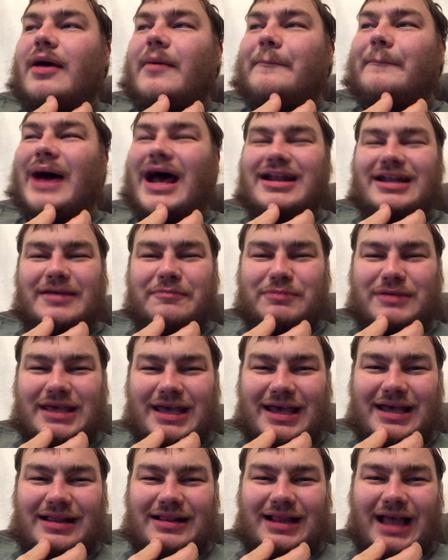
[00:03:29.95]
Mandip
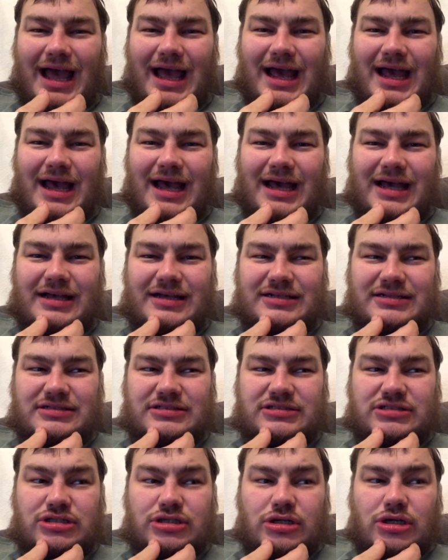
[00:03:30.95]
Gill
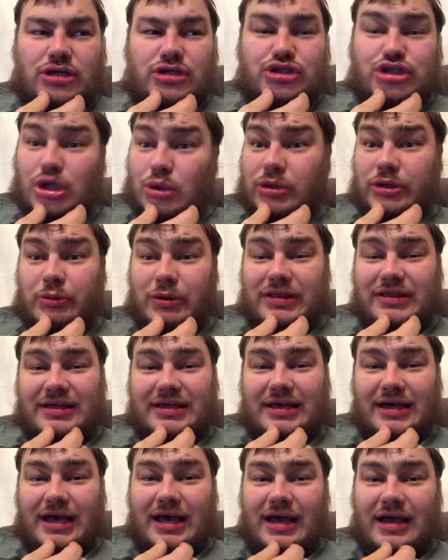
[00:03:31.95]
and Jodie
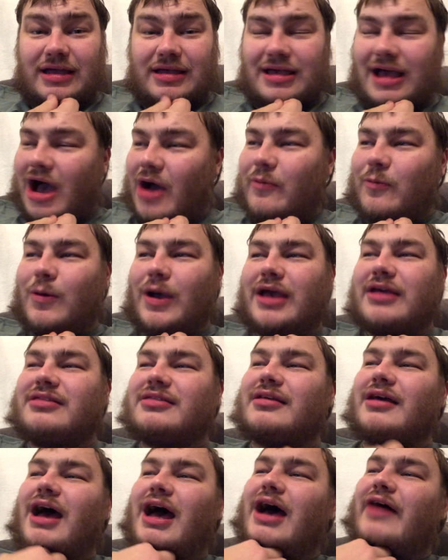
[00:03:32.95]
Whittaker, can't wait
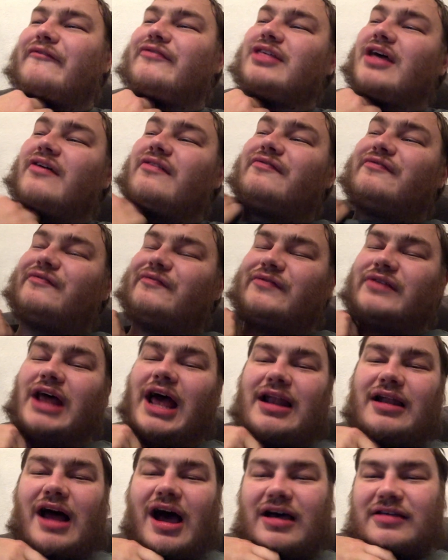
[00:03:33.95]
for their
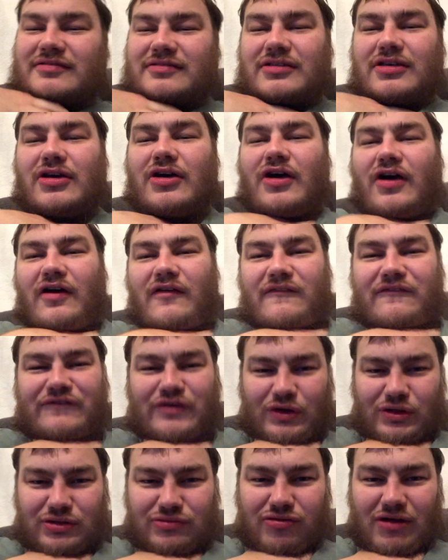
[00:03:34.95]
last
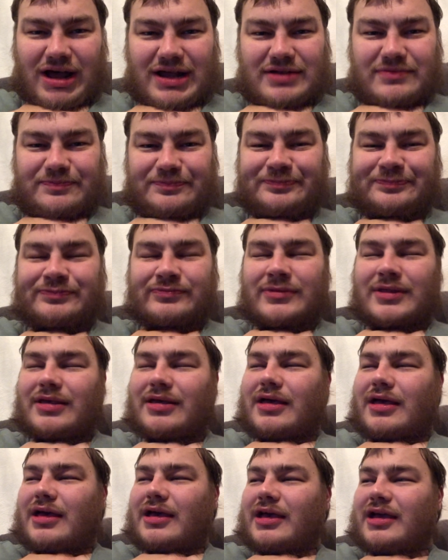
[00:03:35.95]
full run
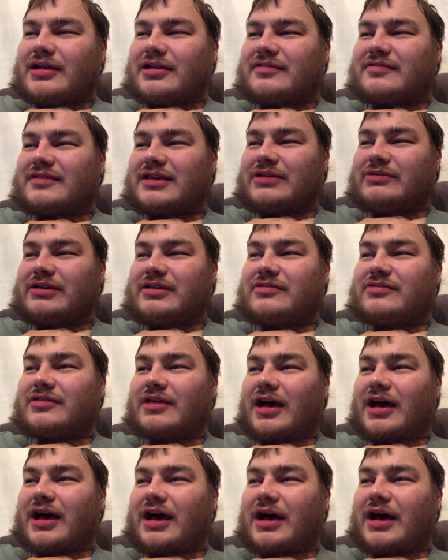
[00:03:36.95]
in the series.
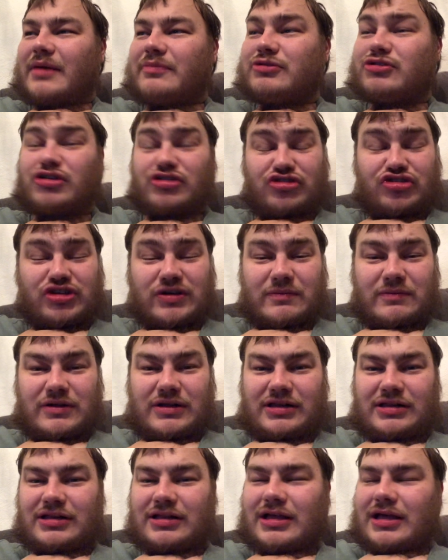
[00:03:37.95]
Chris
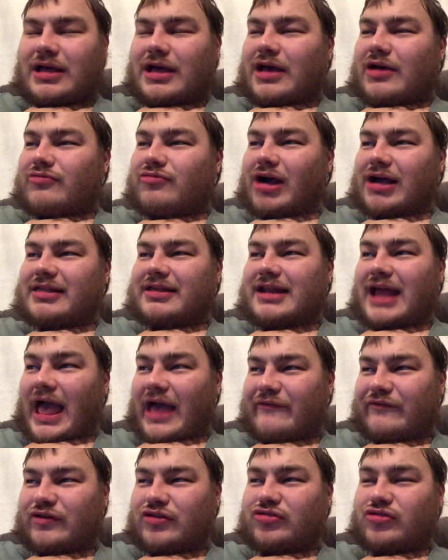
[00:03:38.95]
Chibnall writing
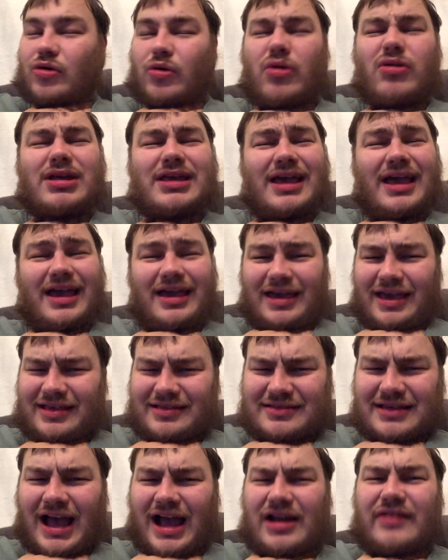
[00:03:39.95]
every story is
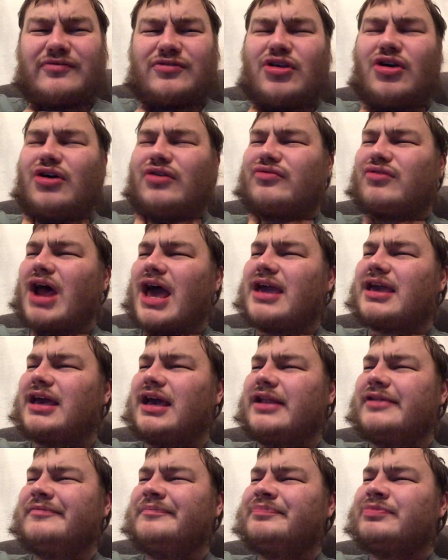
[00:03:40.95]
kind of nerve
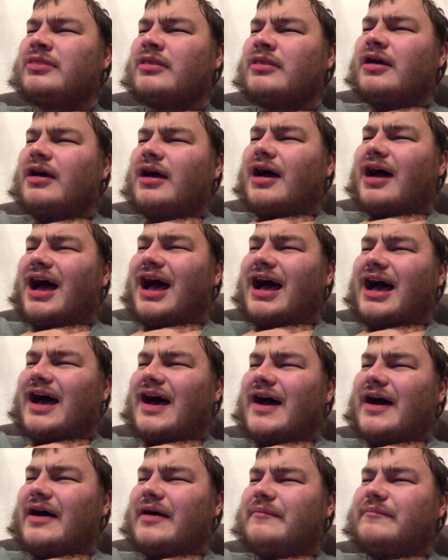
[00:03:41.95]
wracking.
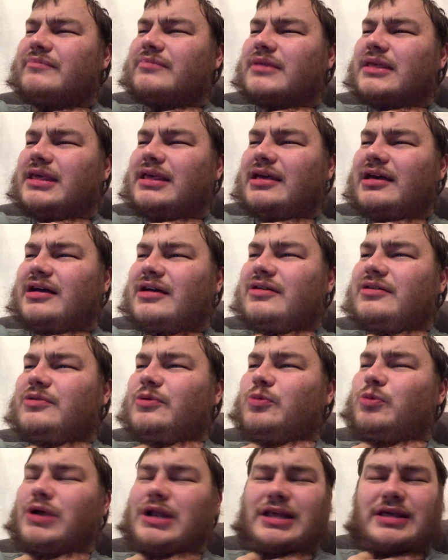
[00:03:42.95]

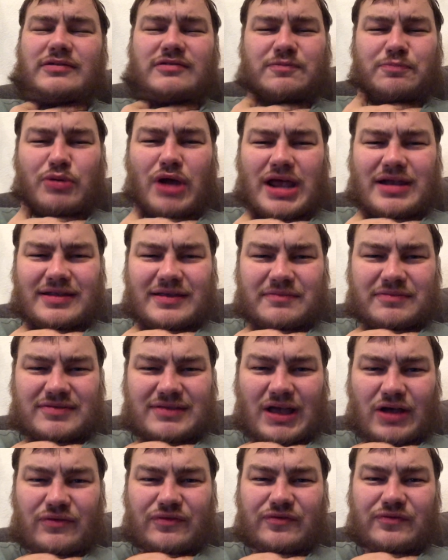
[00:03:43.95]
Will he spread
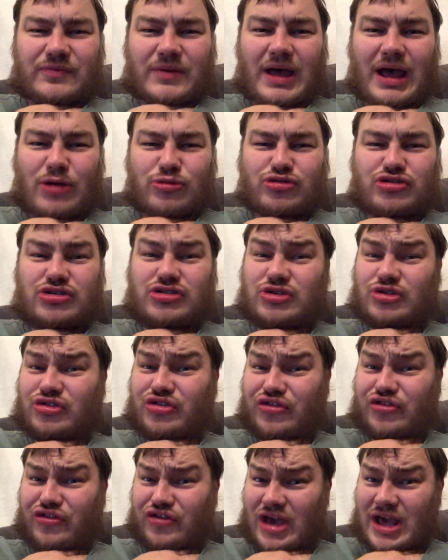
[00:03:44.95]
himself out too
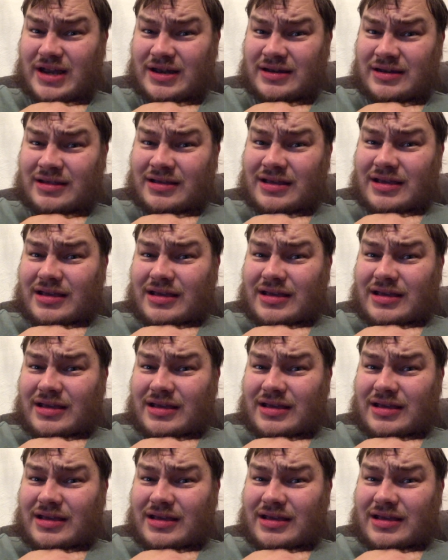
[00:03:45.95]
thin?